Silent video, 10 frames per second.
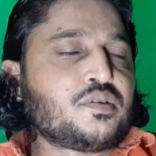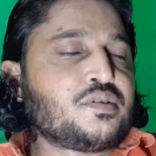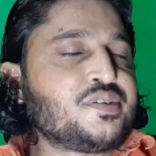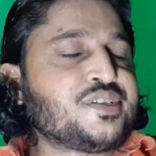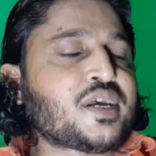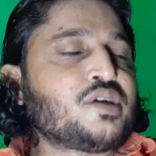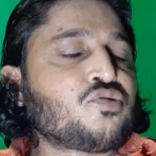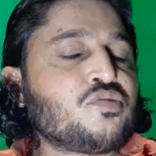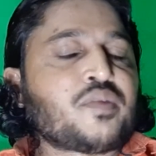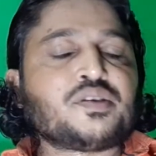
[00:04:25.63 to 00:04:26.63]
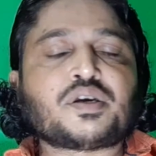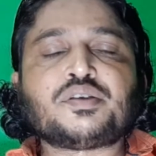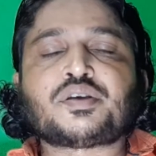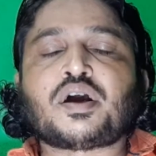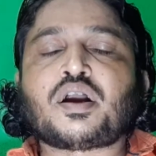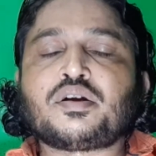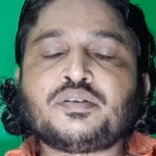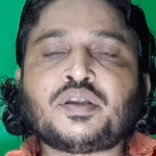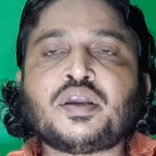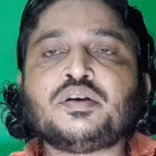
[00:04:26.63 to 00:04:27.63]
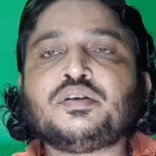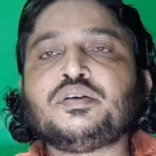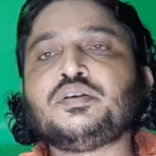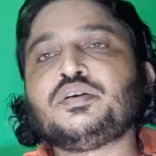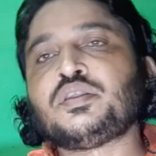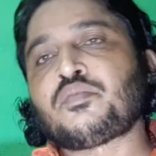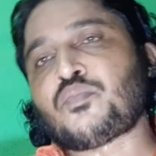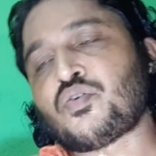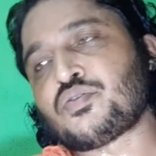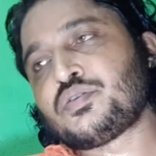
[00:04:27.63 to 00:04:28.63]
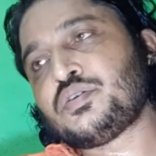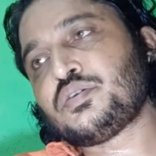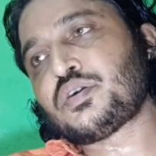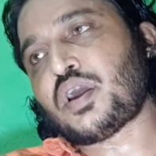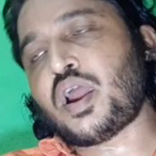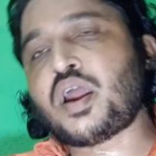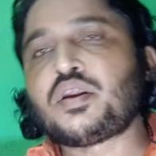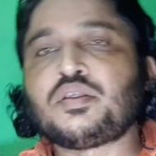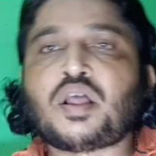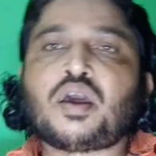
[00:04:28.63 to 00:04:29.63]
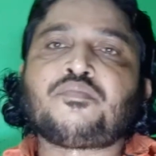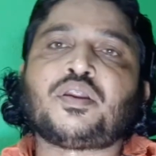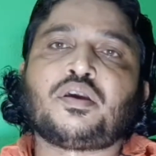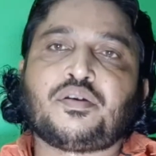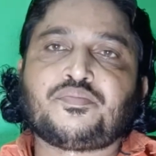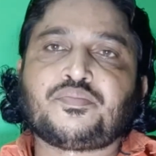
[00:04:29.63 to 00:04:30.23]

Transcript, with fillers: recite Hanuman Chalisa daily in the morning and in the evening.